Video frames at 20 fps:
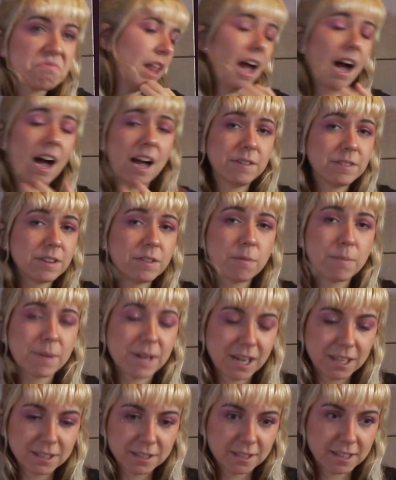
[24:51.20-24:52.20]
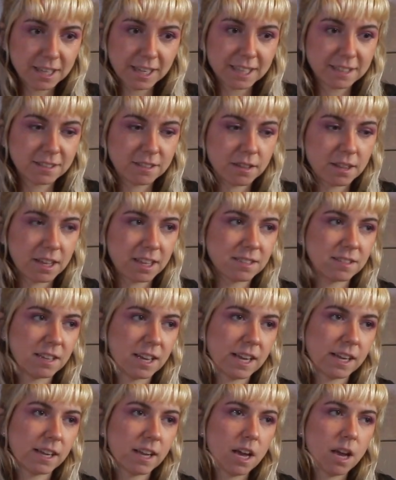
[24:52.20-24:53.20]
I haven't even begun to dig into things
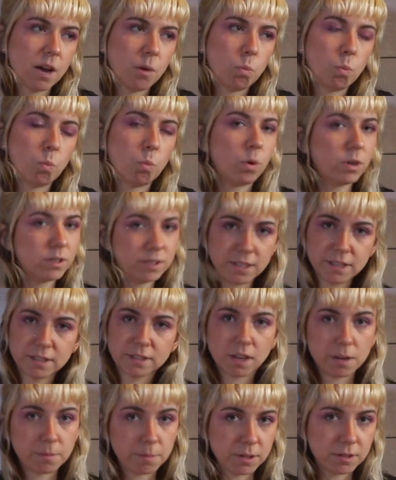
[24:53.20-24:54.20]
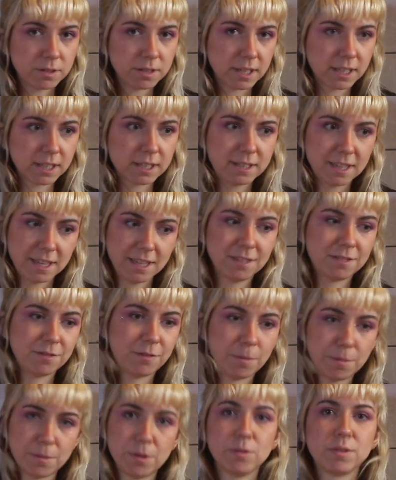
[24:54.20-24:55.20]
like what disco music did for
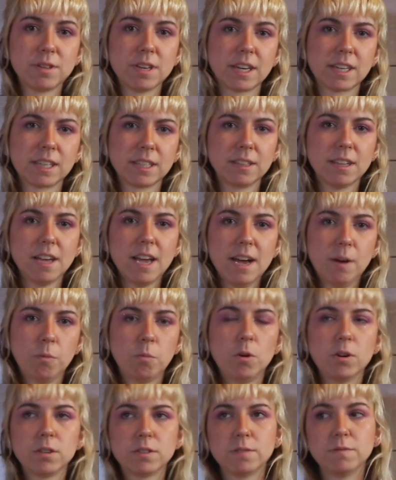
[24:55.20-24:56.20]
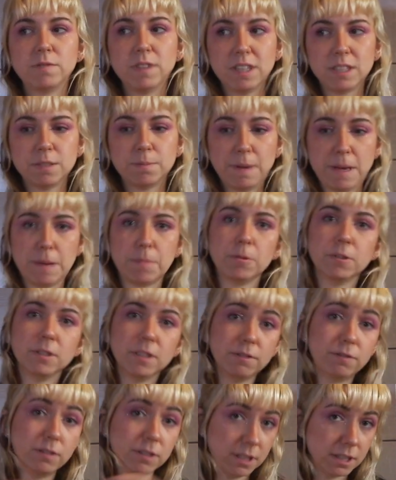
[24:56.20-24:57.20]
music and what Village People
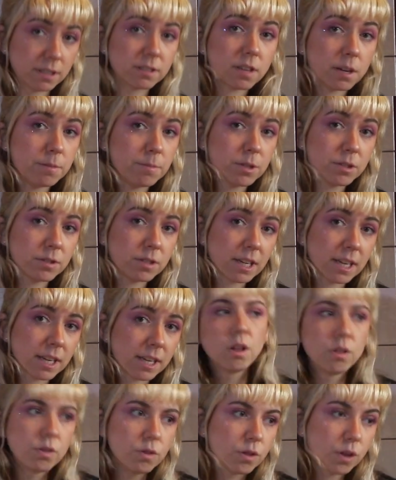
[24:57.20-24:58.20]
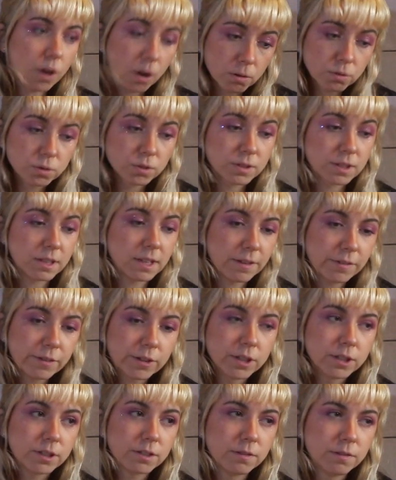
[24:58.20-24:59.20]
did for disco music. The cultural
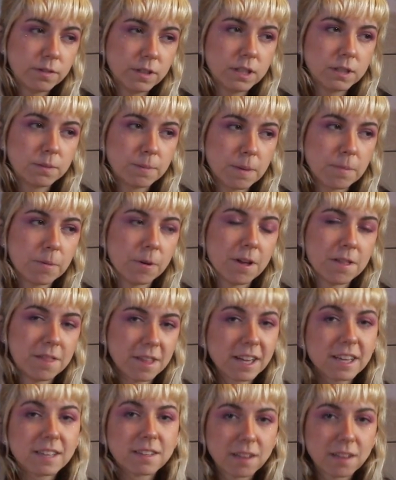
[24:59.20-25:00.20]
significance of Village People, I think, is